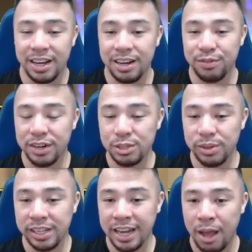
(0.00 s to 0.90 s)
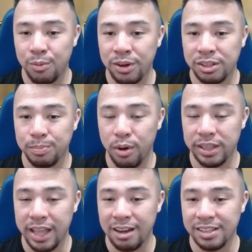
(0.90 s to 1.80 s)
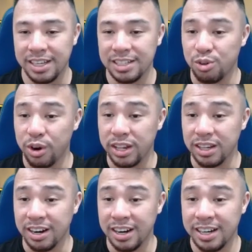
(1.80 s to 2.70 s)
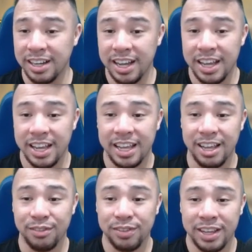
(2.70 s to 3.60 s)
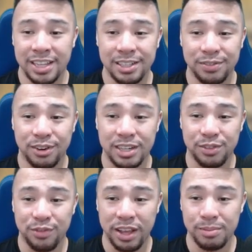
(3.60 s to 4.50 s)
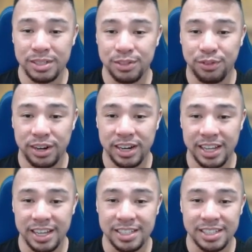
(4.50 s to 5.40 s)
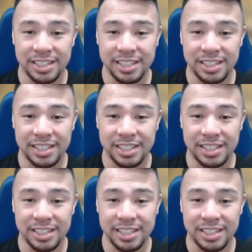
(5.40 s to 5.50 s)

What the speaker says: First one that I want to point out is Royal Guard. He is of course famous for his